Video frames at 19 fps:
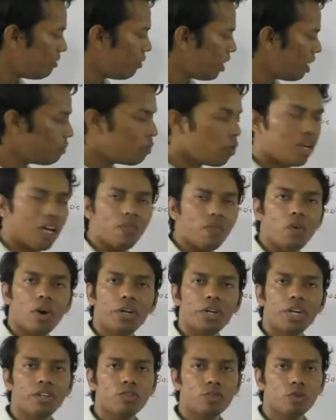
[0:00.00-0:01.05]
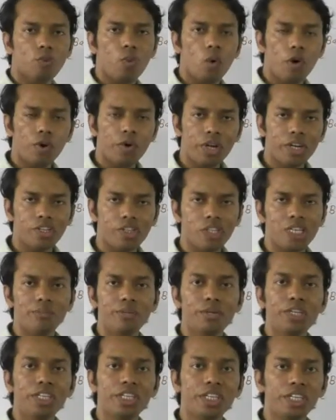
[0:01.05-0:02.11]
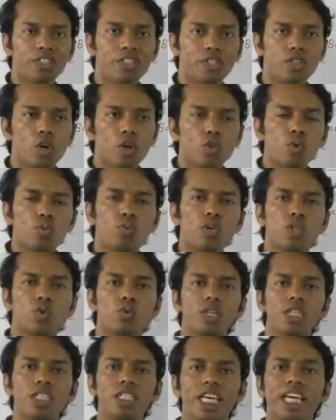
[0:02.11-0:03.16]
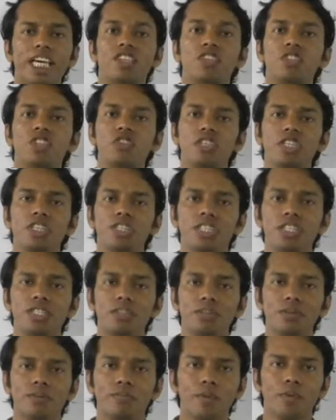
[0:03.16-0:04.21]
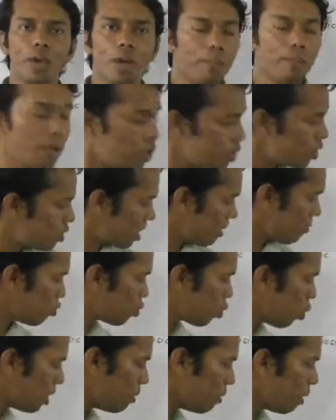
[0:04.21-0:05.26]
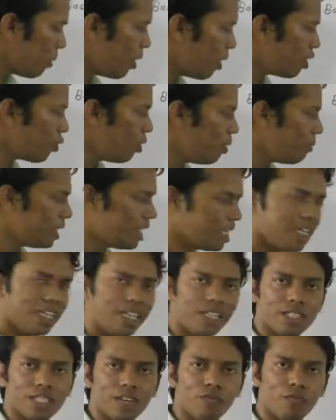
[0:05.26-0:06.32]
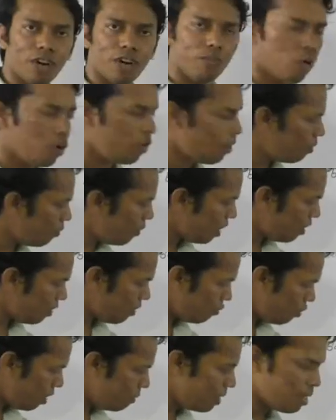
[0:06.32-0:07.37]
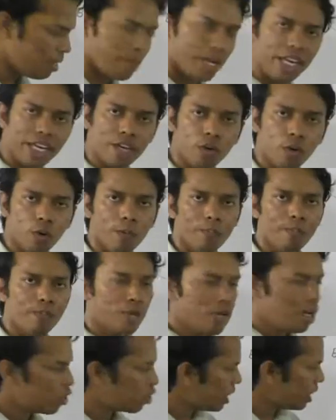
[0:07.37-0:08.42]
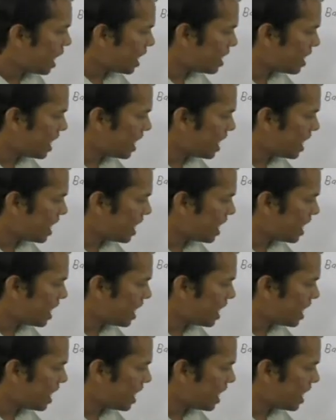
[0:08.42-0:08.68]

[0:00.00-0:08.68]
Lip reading: 1 mole of water, so water is limiting reagent. So which one is excess reagent? Because some sodium amount will be there, some 1 mole will be remaining. No, so that is